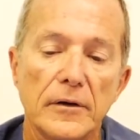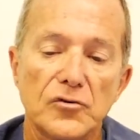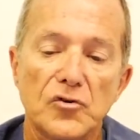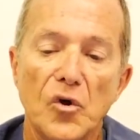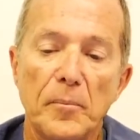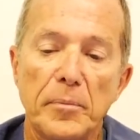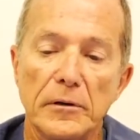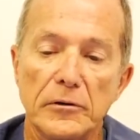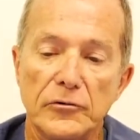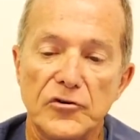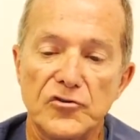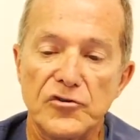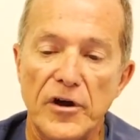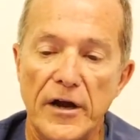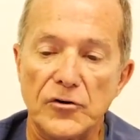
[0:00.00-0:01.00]
tubular
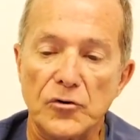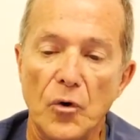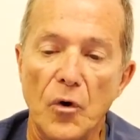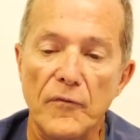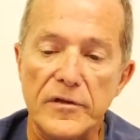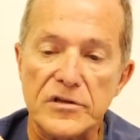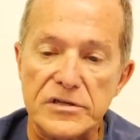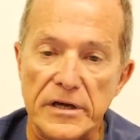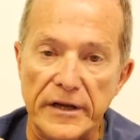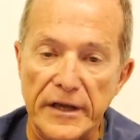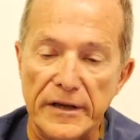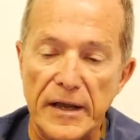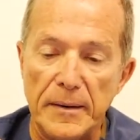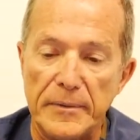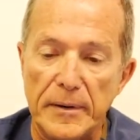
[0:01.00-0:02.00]
retractor over this.
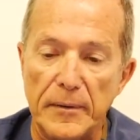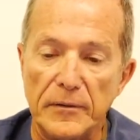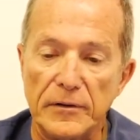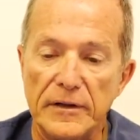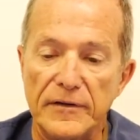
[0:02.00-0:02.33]
Again, I'm going